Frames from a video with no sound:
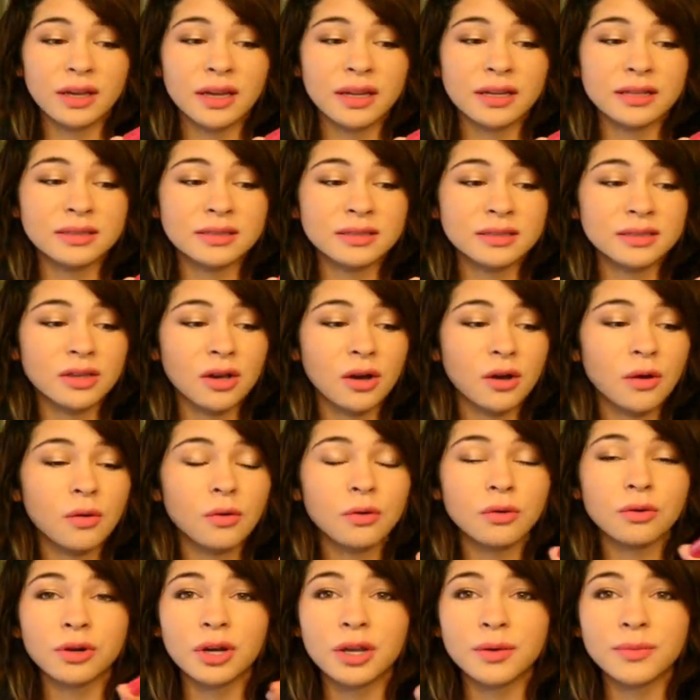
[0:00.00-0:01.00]
It's
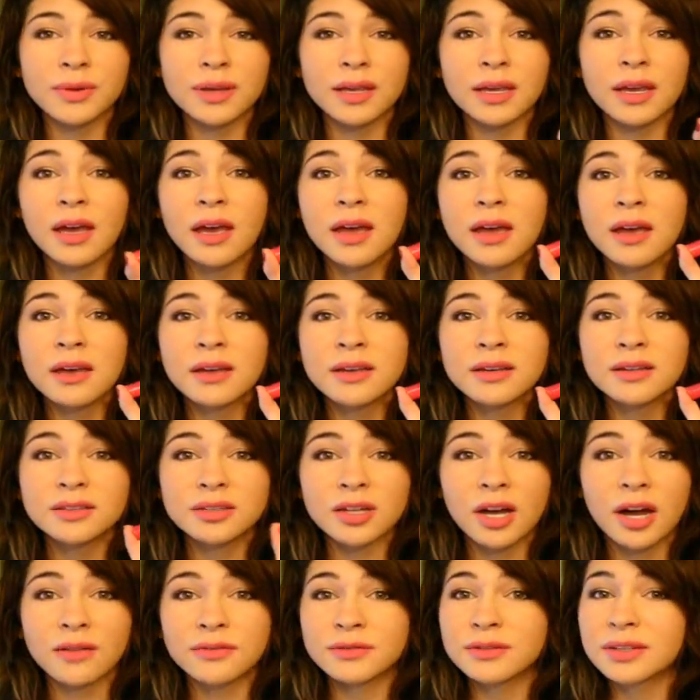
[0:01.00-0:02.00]
so creamy,
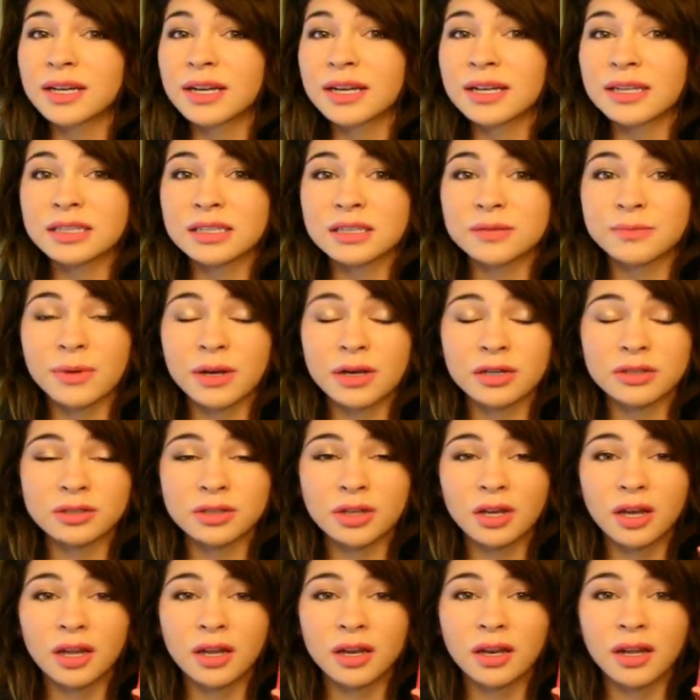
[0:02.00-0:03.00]
soft, it smells
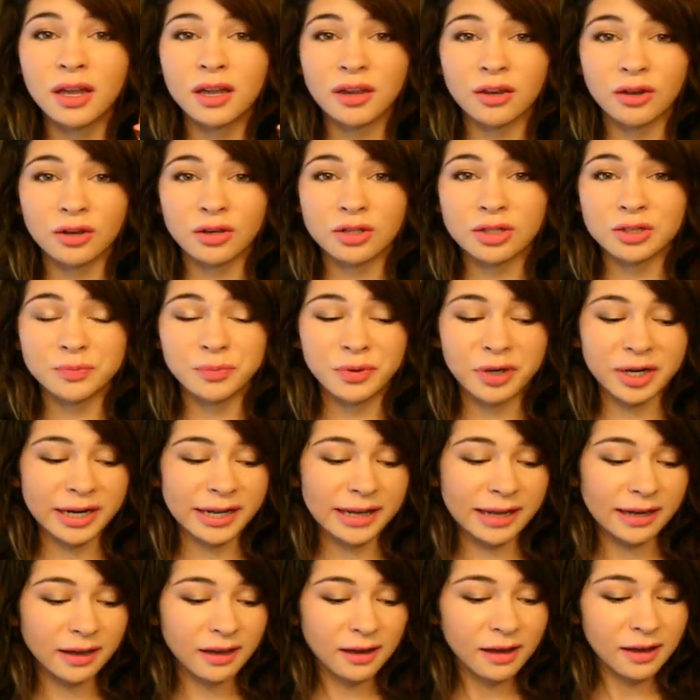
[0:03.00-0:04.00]
good, it looks
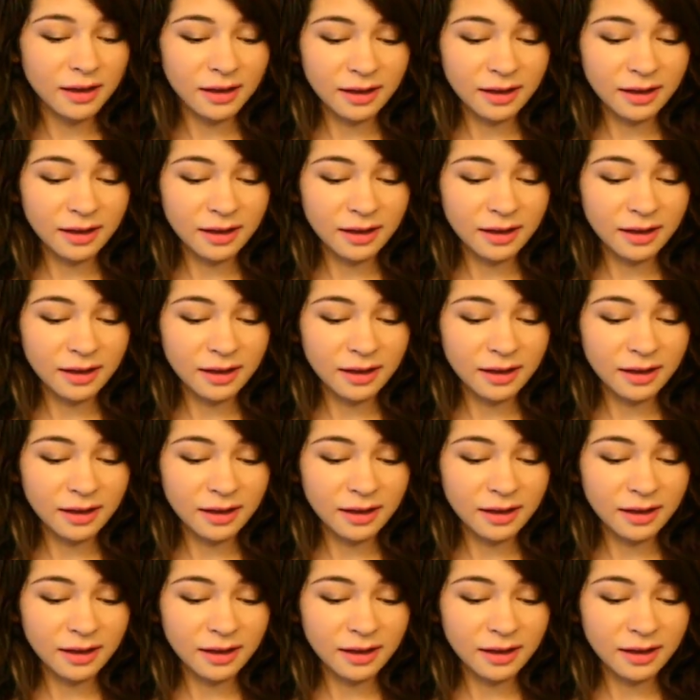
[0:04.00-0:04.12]
pretty.